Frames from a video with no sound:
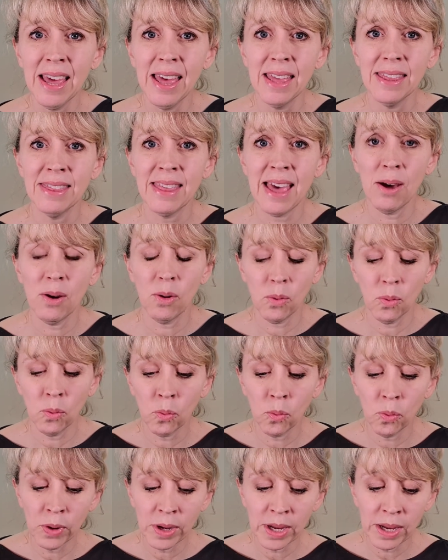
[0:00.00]
that
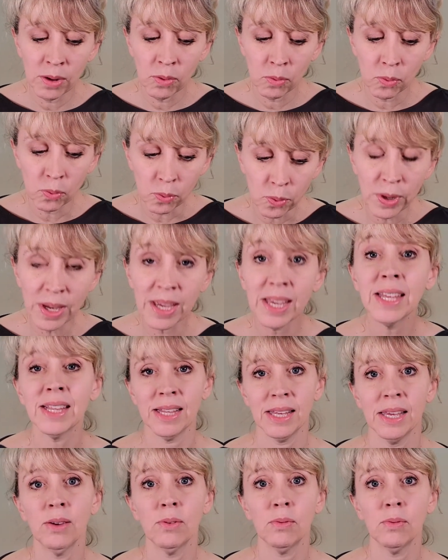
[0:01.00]
we really